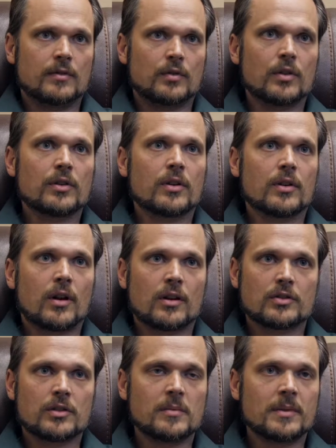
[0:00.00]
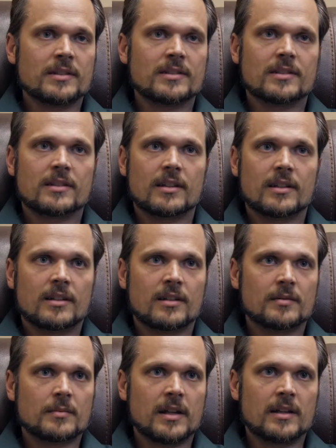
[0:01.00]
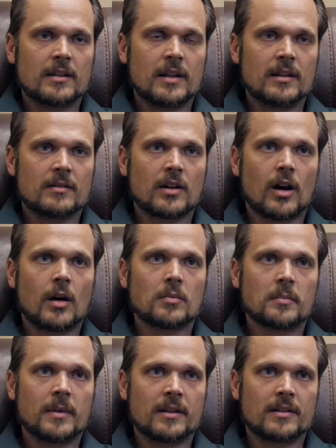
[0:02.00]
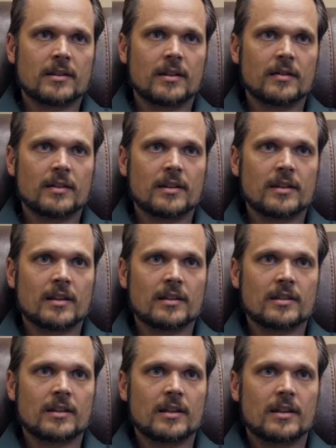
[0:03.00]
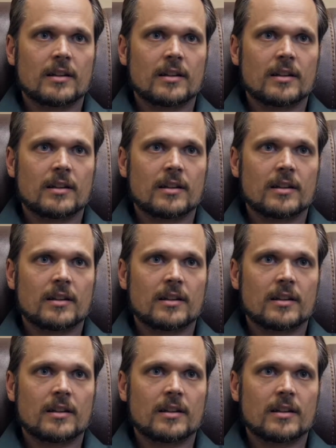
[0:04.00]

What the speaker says: further our treatments and complement everything that